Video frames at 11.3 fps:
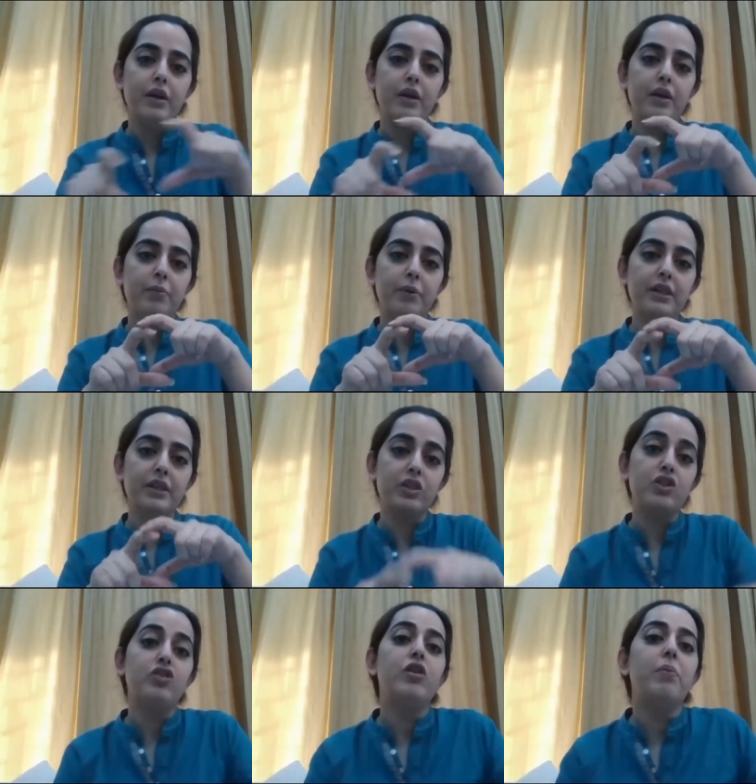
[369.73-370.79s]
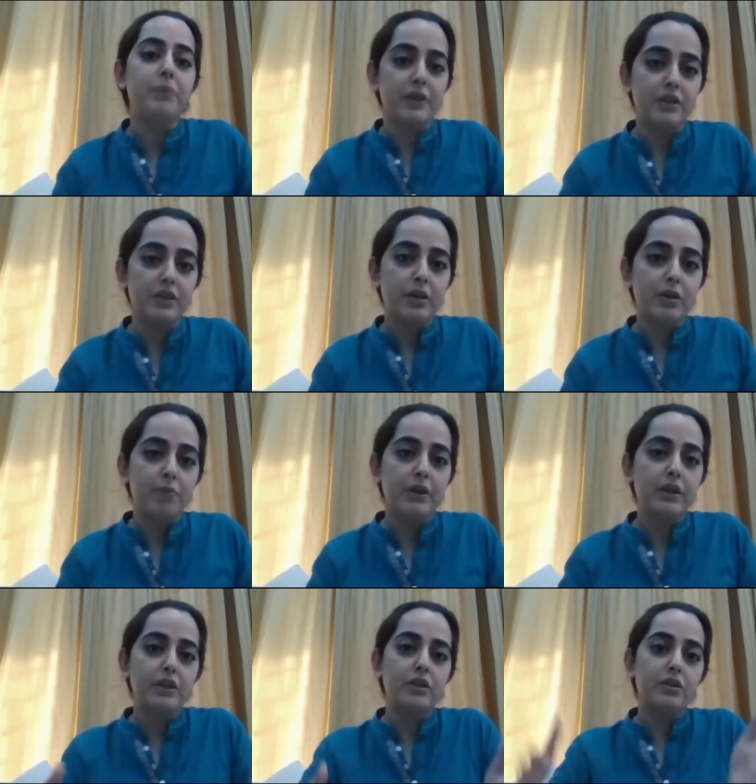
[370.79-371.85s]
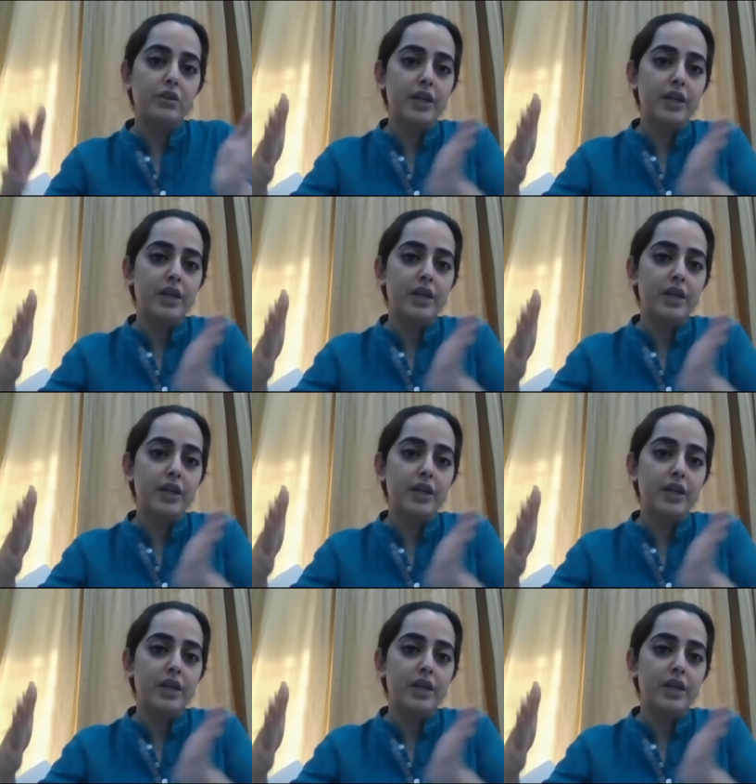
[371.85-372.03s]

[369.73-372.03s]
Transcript: um, is disrupted because